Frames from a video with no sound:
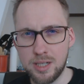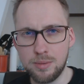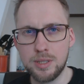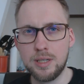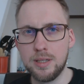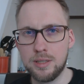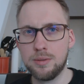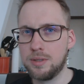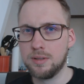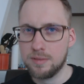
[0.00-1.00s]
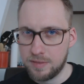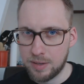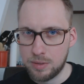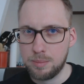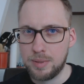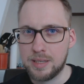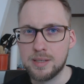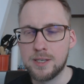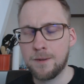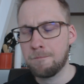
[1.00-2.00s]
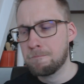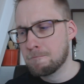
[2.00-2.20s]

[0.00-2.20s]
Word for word: seriously interested in fountain pens.